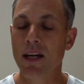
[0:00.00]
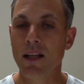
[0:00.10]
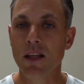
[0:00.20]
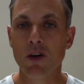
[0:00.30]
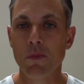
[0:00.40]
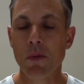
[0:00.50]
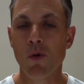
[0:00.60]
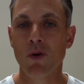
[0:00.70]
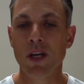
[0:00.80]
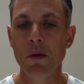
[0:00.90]
a little bit
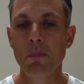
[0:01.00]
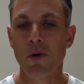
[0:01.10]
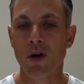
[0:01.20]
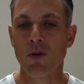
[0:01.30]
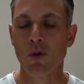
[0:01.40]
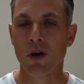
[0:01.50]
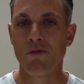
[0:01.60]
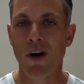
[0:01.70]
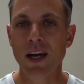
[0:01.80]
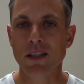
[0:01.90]
more input or
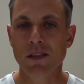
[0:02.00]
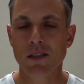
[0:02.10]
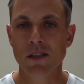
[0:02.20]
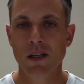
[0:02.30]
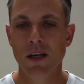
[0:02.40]
advice,